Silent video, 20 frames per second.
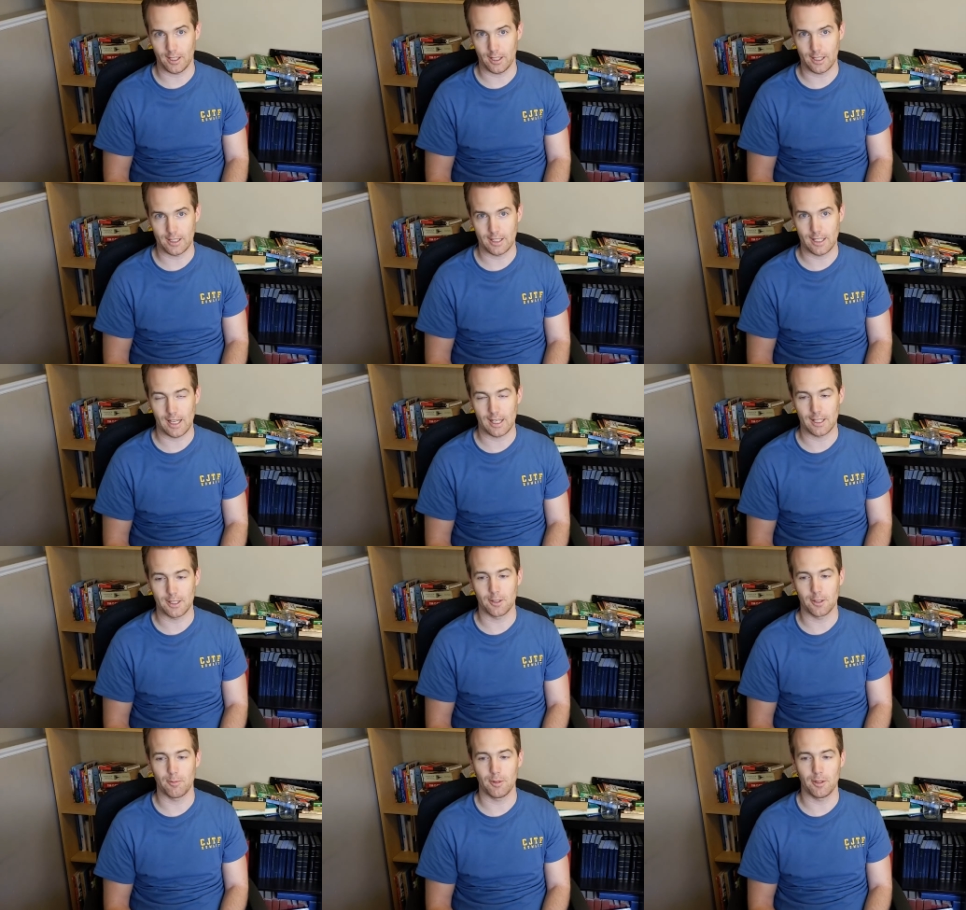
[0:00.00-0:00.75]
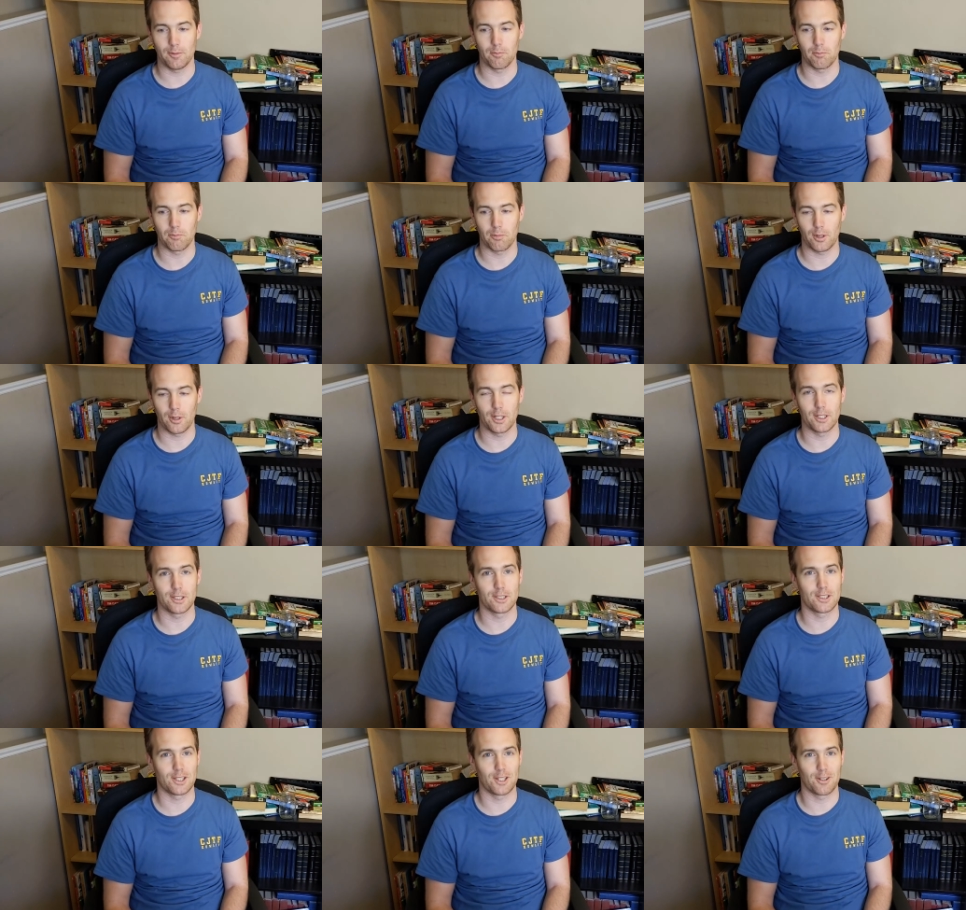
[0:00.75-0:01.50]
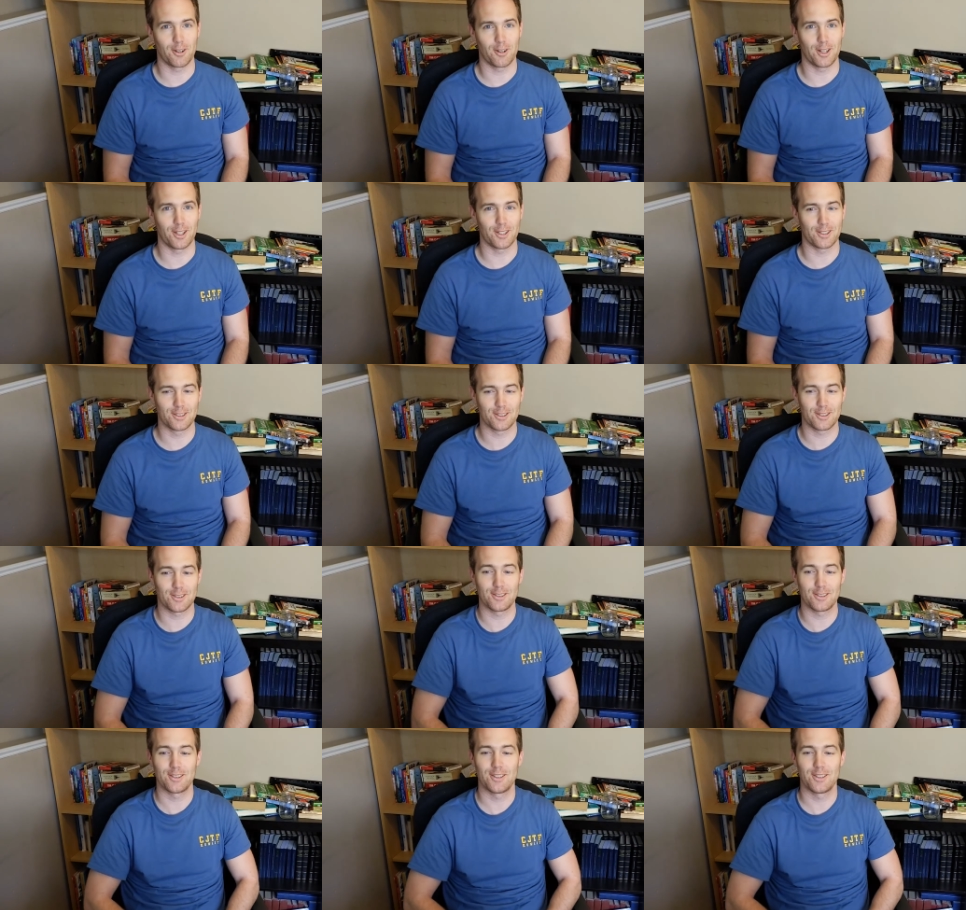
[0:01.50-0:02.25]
They tend to be pretty serious.